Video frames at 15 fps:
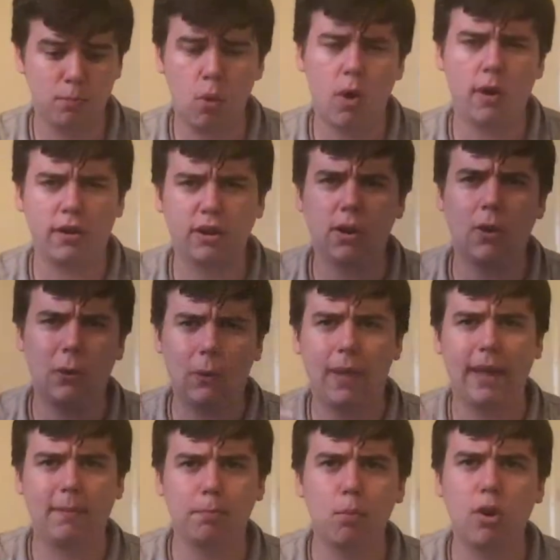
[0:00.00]
more so
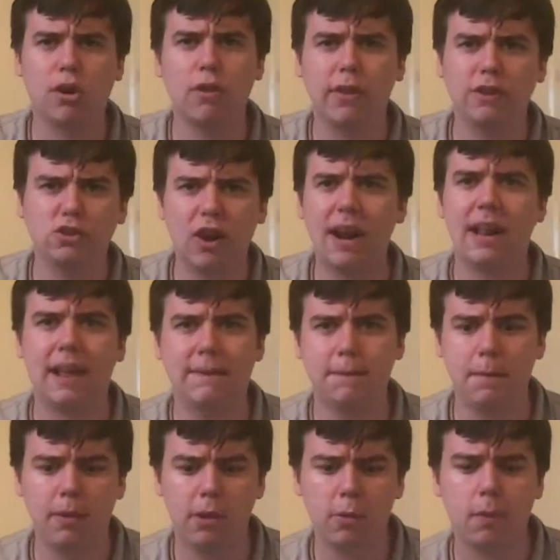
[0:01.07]
than trying to get
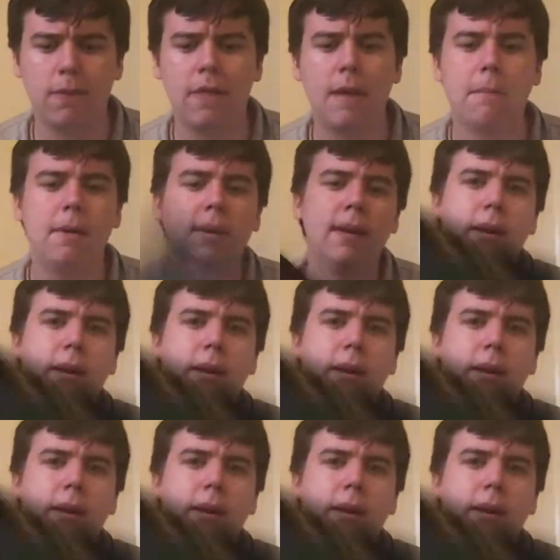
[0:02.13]
familiar with them.